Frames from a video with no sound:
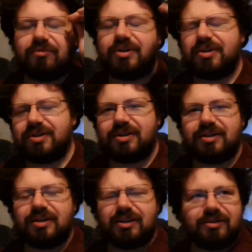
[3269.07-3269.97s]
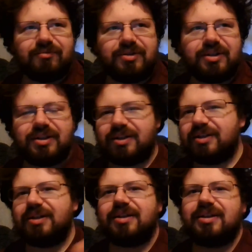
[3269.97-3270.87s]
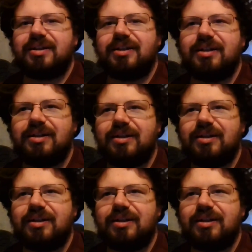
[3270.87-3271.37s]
we just we just exist